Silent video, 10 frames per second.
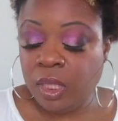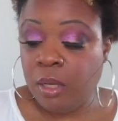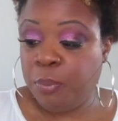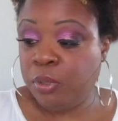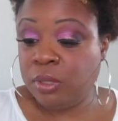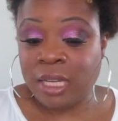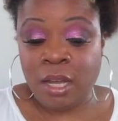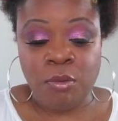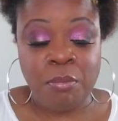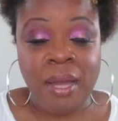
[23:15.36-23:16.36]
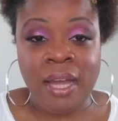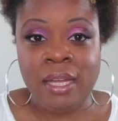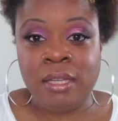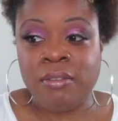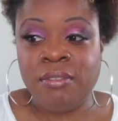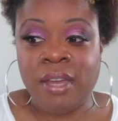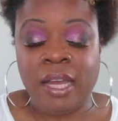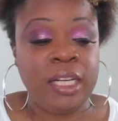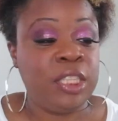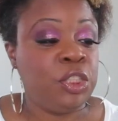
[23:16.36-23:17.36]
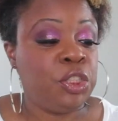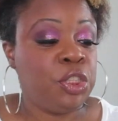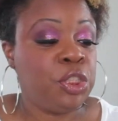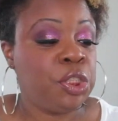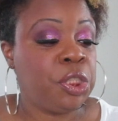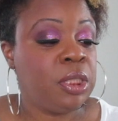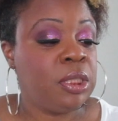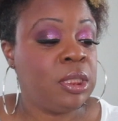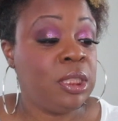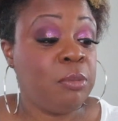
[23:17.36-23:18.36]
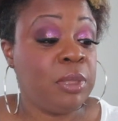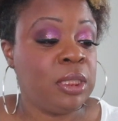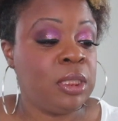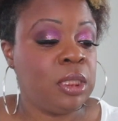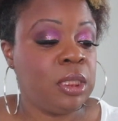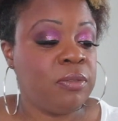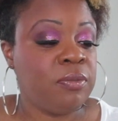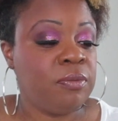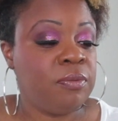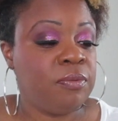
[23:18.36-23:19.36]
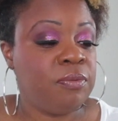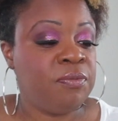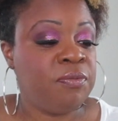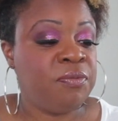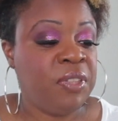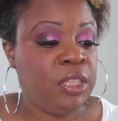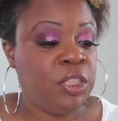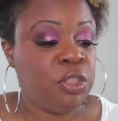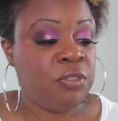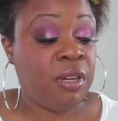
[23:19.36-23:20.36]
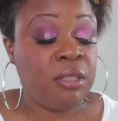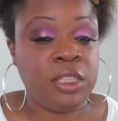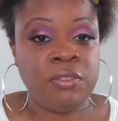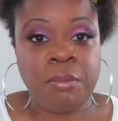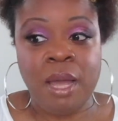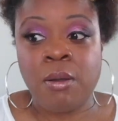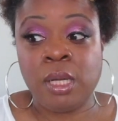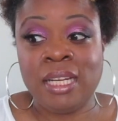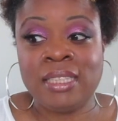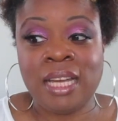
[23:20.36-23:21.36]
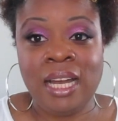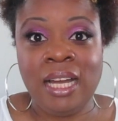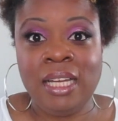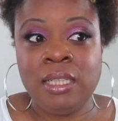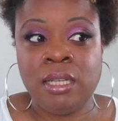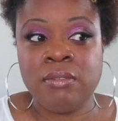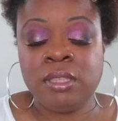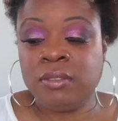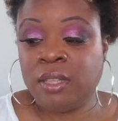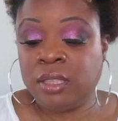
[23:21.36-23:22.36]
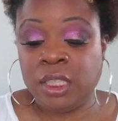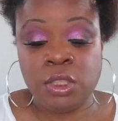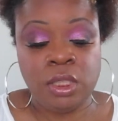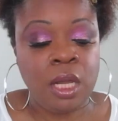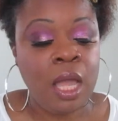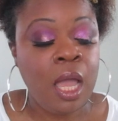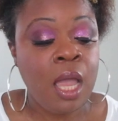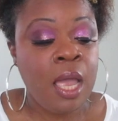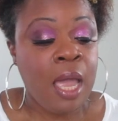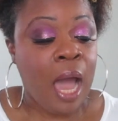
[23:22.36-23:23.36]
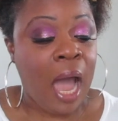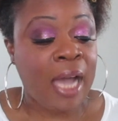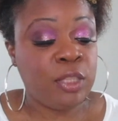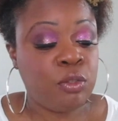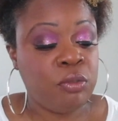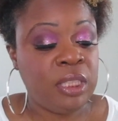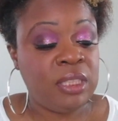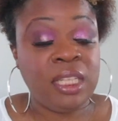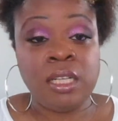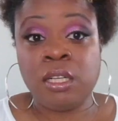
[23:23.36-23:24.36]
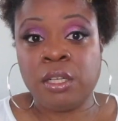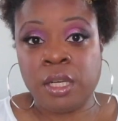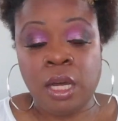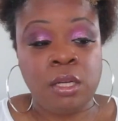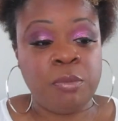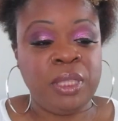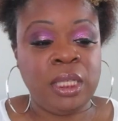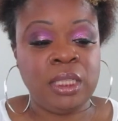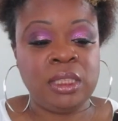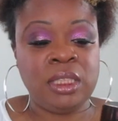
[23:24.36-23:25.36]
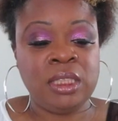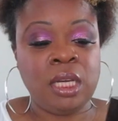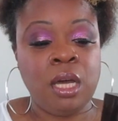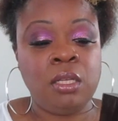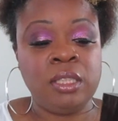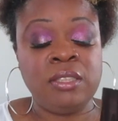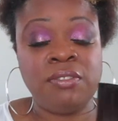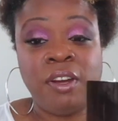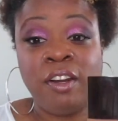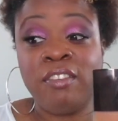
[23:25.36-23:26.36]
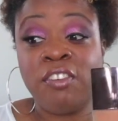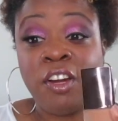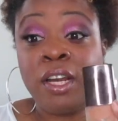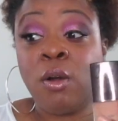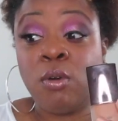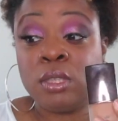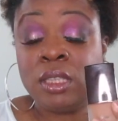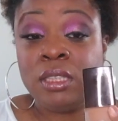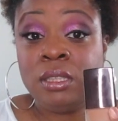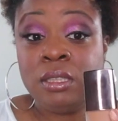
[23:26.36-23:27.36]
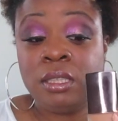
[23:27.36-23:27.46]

I pulled out my Vanish Seamless Finish foundation from Hourglass. I love this foundation. I do need to get another color because this color is very, very golden.